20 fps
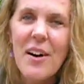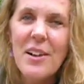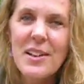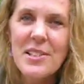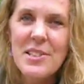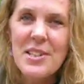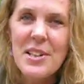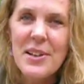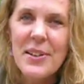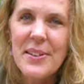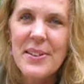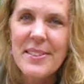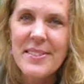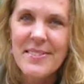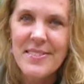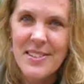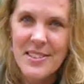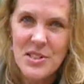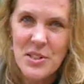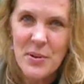Also,
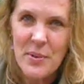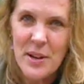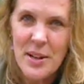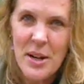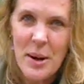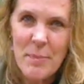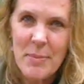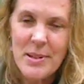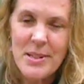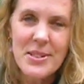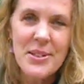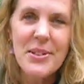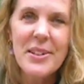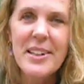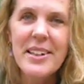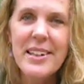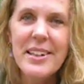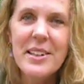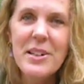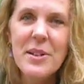it's a great
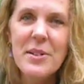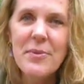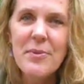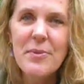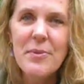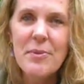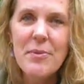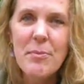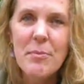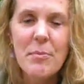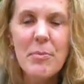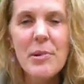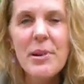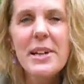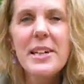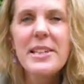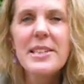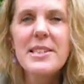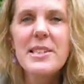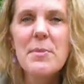opportunity to
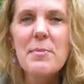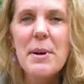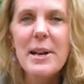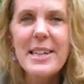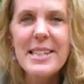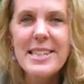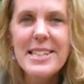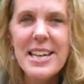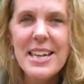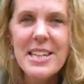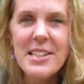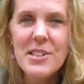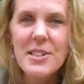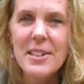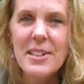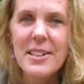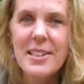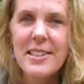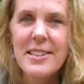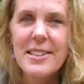bring in some
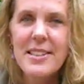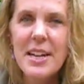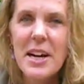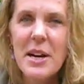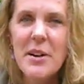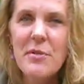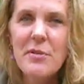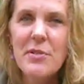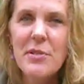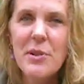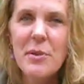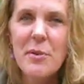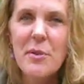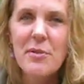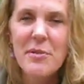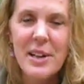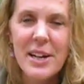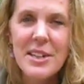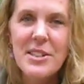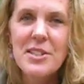meditation and time for
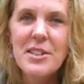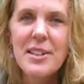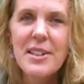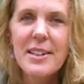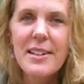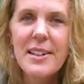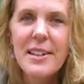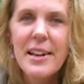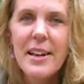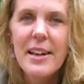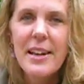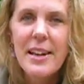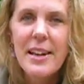reflection